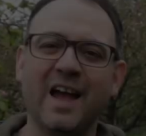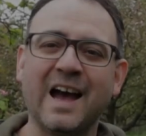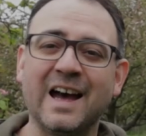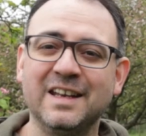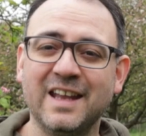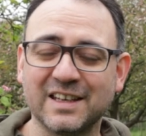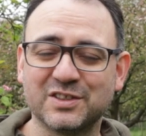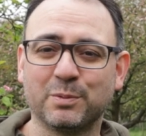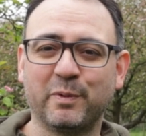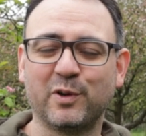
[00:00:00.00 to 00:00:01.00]
And
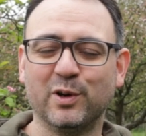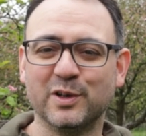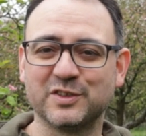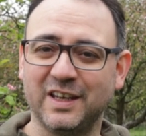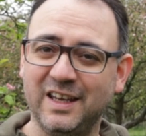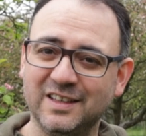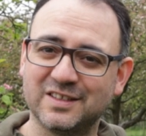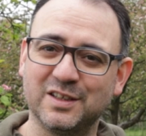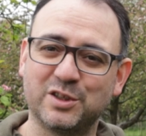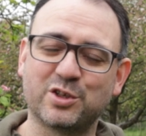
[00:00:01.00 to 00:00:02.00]
next up, of course,
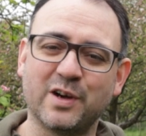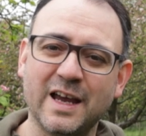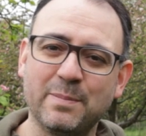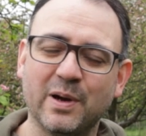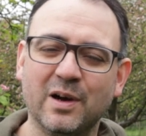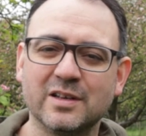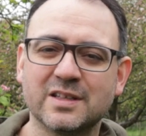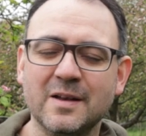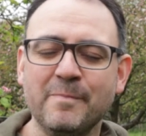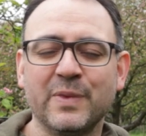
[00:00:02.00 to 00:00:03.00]
is the tripod.